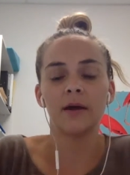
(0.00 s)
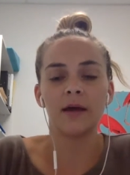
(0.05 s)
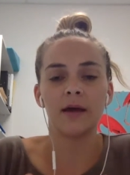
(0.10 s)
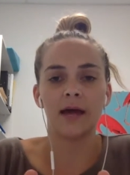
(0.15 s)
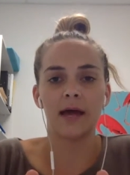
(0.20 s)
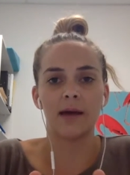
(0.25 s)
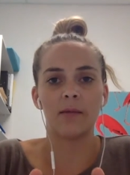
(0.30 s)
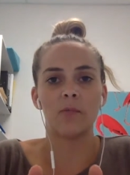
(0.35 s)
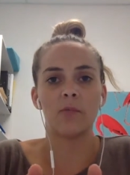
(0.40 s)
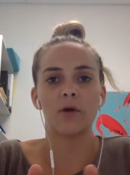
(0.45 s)

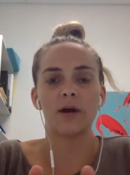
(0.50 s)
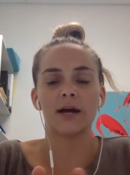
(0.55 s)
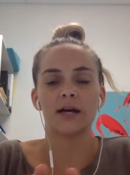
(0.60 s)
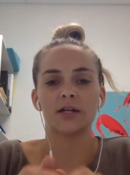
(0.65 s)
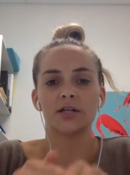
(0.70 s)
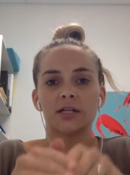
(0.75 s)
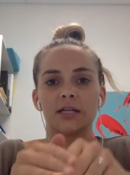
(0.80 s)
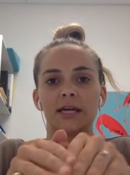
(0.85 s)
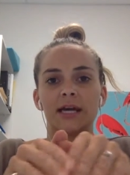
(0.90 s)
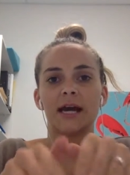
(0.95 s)
And what
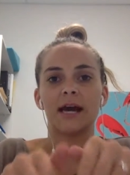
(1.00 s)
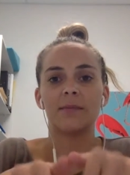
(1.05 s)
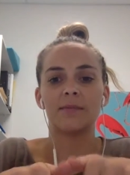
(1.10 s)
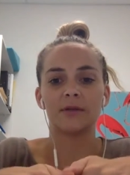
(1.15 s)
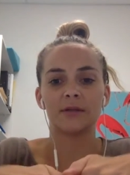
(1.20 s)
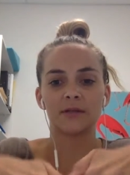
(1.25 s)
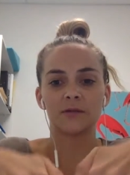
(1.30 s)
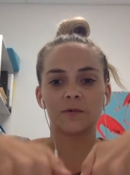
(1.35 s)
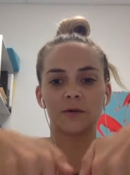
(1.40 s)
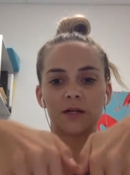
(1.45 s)
actually
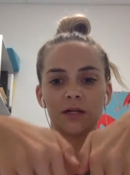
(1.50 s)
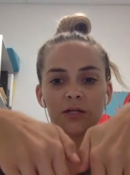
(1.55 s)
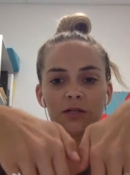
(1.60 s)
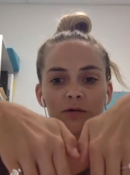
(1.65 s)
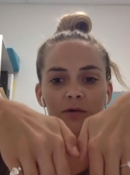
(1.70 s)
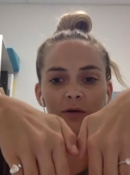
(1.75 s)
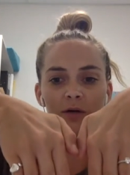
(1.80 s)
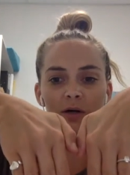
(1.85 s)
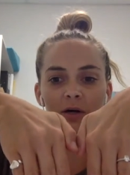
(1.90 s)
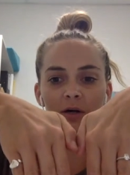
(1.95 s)
happens when you do
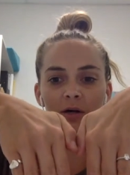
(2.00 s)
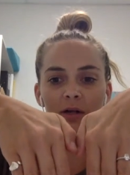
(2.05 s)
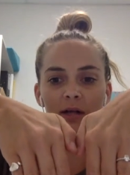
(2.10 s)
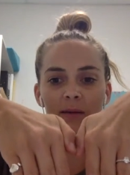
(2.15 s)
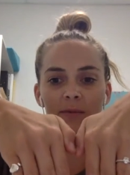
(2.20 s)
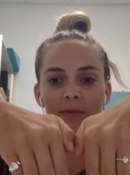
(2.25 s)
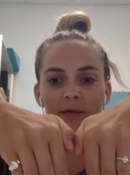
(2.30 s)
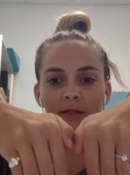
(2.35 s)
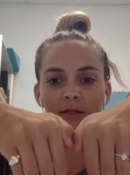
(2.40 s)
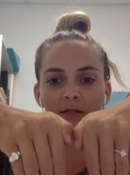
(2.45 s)
a curl up
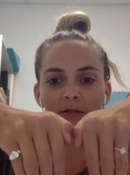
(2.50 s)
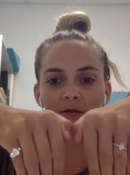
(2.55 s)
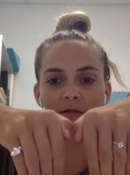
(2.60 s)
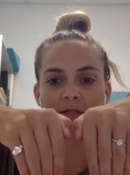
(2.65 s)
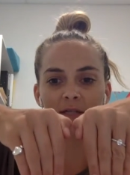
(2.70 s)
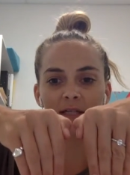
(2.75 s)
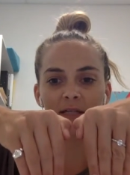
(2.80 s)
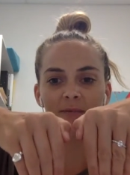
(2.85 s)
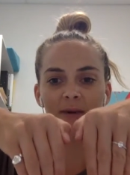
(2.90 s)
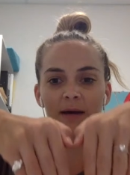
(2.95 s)
is your
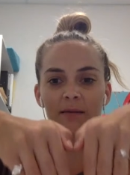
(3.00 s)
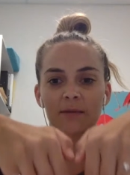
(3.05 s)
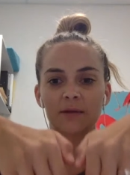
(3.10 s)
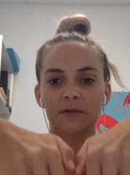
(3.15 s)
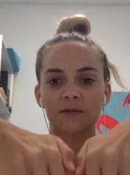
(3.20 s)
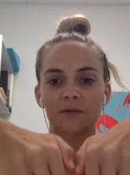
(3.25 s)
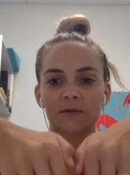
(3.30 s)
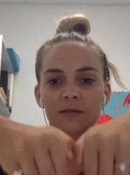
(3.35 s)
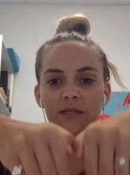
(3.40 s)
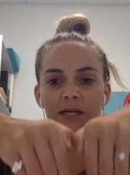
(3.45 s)
six-pack
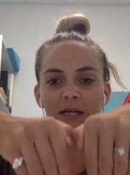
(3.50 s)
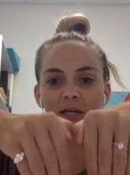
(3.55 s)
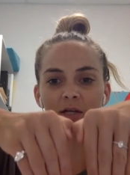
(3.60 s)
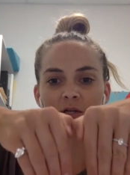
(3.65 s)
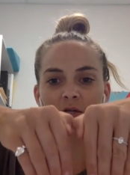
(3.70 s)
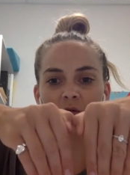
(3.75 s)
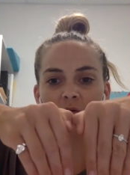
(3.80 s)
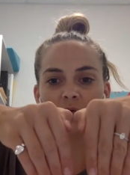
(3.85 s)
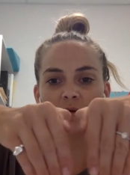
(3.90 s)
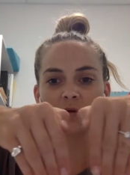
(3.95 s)
muscles, they
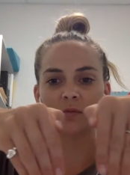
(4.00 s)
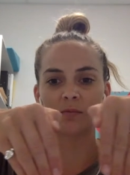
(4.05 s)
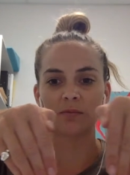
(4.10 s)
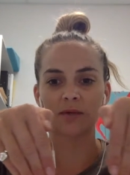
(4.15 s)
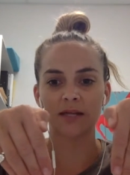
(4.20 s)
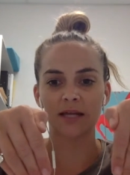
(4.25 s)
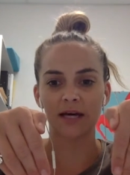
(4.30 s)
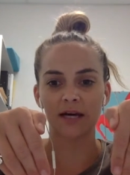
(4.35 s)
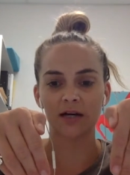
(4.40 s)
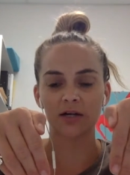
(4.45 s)
shorten, but they
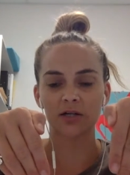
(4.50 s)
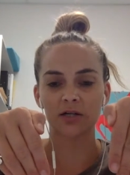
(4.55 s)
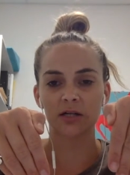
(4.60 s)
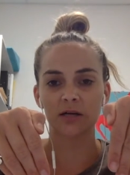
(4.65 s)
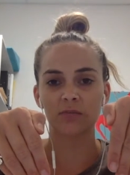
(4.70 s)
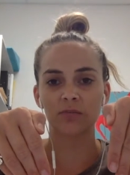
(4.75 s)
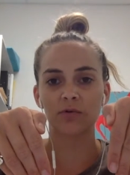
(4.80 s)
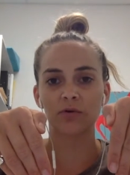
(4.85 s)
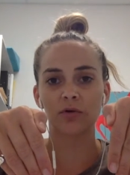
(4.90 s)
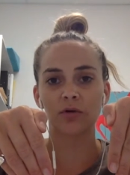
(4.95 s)
actually
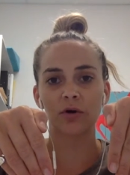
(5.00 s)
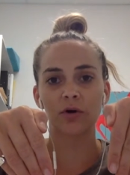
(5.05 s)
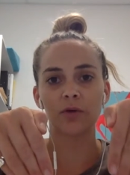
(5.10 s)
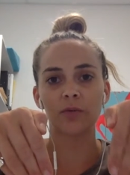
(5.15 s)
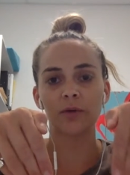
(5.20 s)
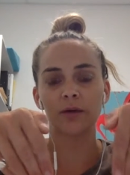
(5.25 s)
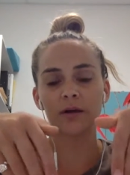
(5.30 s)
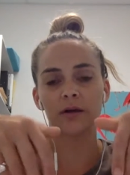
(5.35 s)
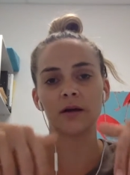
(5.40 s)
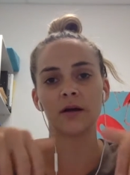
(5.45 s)
pull
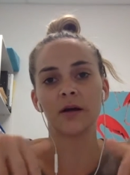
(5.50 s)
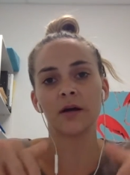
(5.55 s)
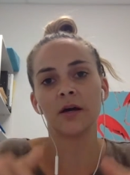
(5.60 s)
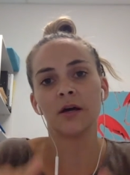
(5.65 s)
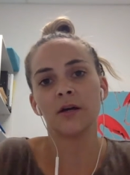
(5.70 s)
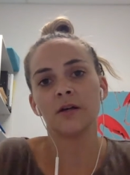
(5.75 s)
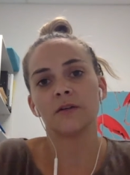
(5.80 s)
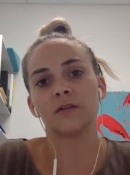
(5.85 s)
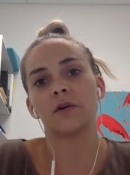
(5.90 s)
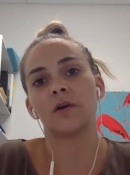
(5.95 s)
open.
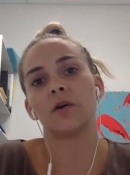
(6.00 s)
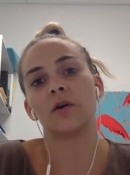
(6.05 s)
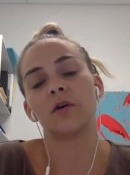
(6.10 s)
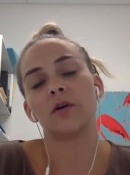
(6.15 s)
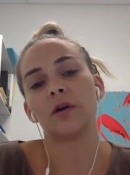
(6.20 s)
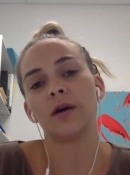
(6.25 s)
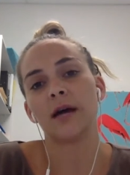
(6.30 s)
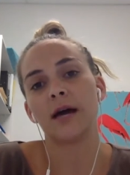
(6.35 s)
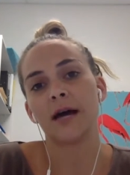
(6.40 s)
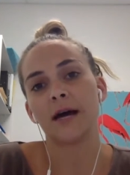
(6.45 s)
So
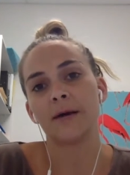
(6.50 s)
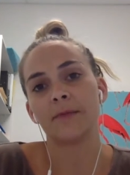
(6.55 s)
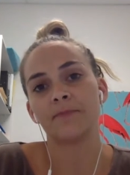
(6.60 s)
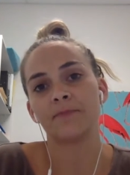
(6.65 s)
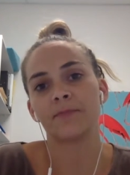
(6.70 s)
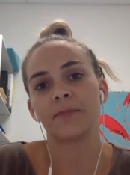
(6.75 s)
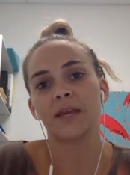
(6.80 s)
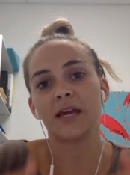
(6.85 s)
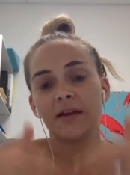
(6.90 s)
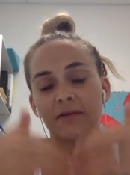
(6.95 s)

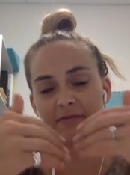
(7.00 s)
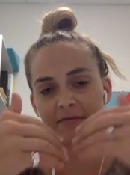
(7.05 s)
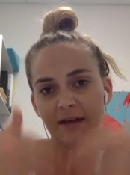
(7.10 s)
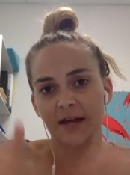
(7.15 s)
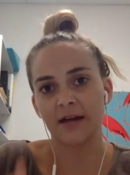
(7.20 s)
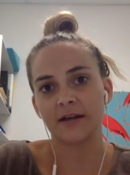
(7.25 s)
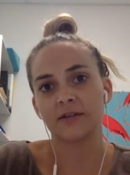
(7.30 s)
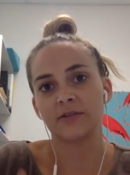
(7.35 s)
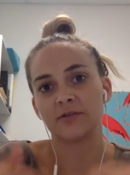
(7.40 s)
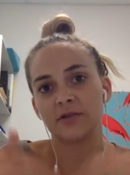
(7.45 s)
if that
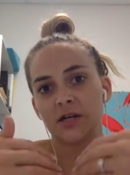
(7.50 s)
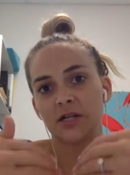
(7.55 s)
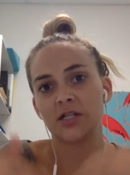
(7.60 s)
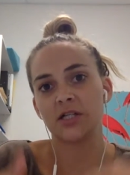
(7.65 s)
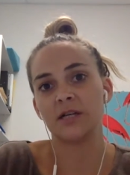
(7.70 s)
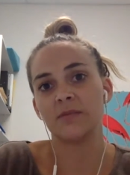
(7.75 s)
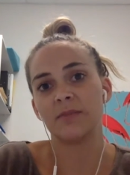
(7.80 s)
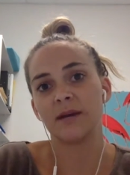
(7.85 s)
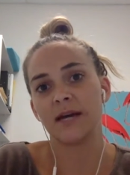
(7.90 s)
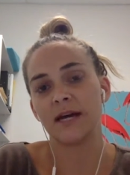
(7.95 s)
stretchy
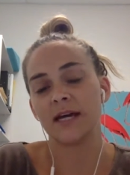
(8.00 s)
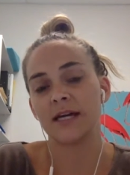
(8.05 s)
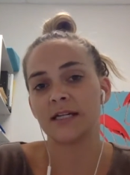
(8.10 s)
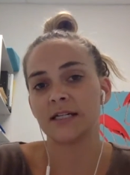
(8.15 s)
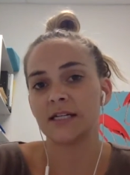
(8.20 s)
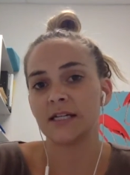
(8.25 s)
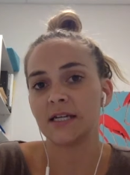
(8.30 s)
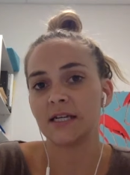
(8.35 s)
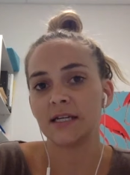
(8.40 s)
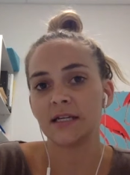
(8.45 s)
band
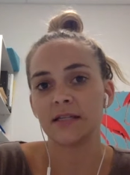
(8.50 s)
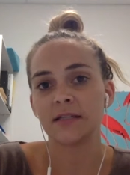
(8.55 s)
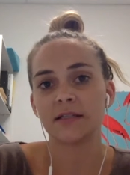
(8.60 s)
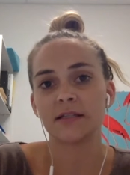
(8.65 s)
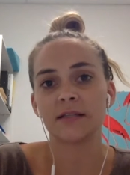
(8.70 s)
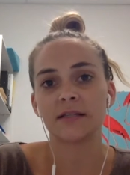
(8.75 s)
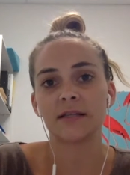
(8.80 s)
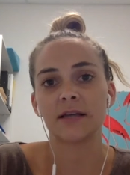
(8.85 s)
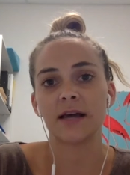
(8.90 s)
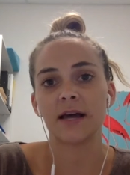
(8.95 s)

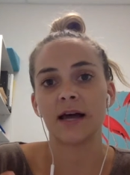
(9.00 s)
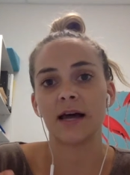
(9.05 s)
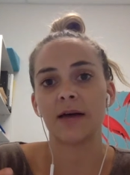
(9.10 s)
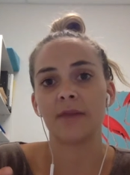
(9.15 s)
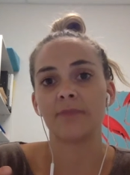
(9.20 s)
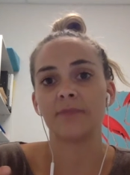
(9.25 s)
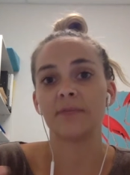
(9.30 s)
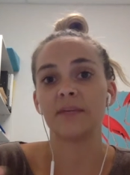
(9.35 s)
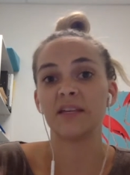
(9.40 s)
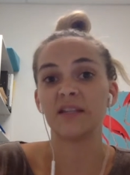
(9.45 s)
is
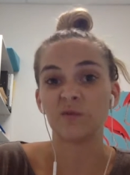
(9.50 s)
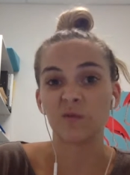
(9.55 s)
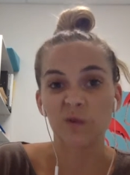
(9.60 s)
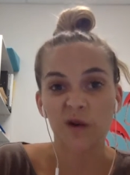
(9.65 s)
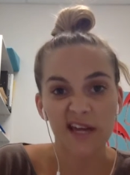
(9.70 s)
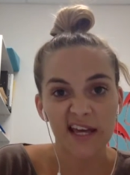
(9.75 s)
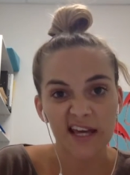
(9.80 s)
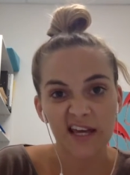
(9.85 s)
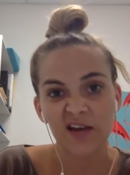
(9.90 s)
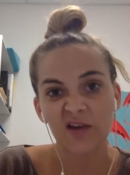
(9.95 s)

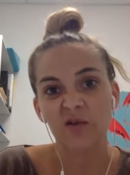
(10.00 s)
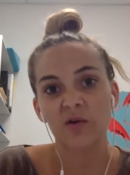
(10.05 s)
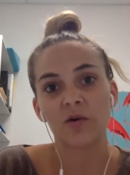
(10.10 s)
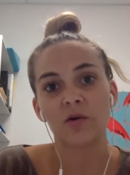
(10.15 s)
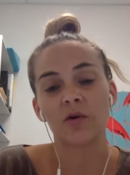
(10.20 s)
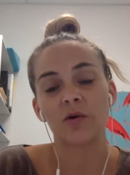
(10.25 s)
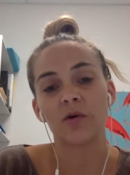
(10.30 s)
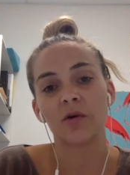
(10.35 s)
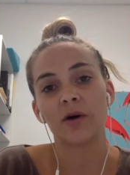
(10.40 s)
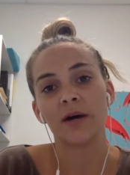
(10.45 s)
weak,
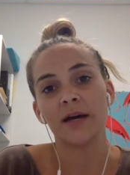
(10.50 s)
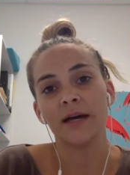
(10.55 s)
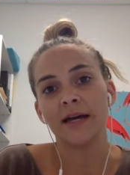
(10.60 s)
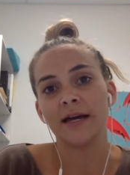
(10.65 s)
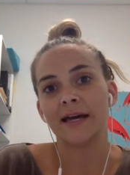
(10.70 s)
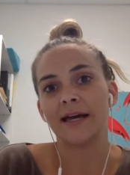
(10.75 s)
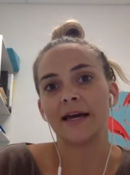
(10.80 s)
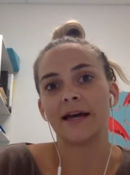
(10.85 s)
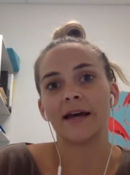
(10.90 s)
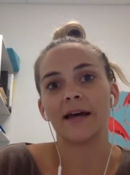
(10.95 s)
or
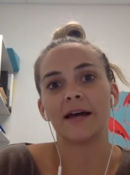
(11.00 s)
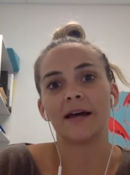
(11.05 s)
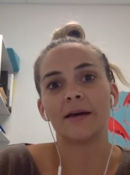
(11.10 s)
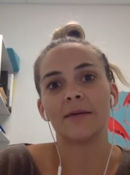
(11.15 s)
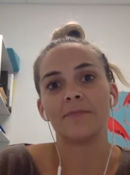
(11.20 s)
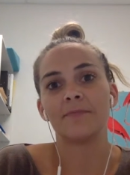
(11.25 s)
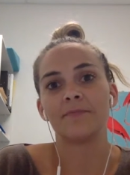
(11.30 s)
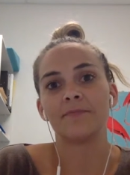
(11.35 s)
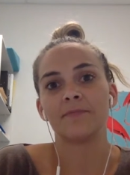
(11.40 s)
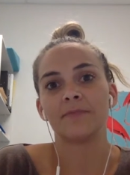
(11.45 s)

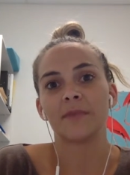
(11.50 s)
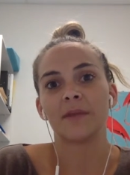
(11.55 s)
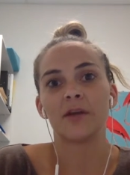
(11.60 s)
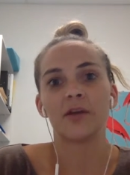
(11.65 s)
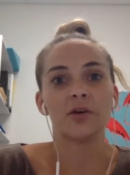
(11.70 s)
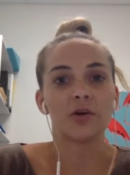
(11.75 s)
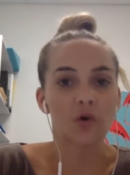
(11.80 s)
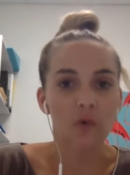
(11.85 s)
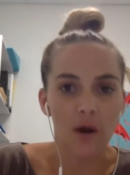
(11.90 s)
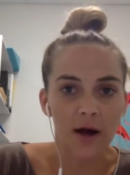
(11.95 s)
you're
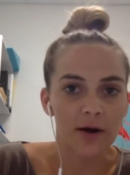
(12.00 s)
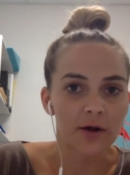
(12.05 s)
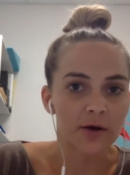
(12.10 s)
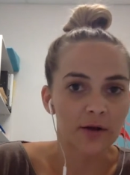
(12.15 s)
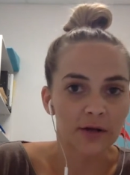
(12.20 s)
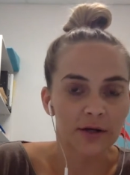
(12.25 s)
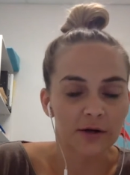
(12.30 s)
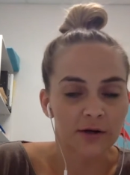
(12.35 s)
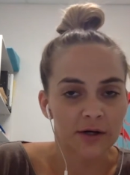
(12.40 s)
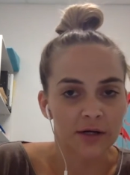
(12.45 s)
quite early
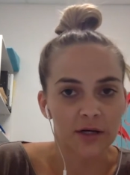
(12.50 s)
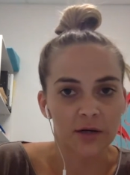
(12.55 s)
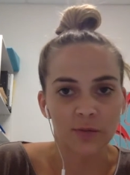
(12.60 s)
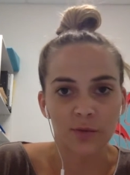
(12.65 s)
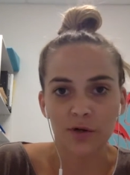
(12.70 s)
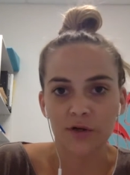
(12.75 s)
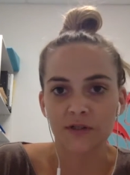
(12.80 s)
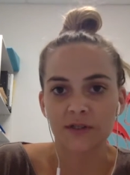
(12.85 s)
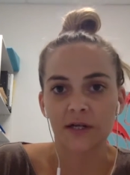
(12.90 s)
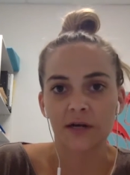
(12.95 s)
on in your
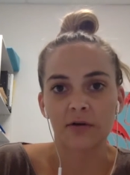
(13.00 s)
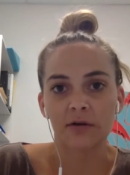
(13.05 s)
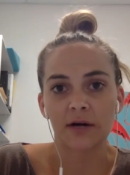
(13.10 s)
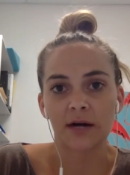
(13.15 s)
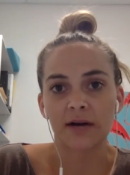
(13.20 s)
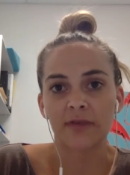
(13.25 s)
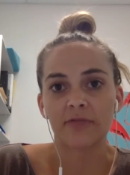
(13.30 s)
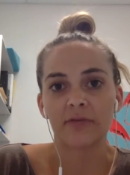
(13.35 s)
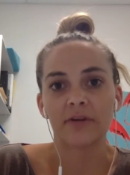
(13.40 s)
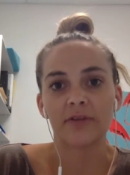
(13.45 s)
postnatal recovery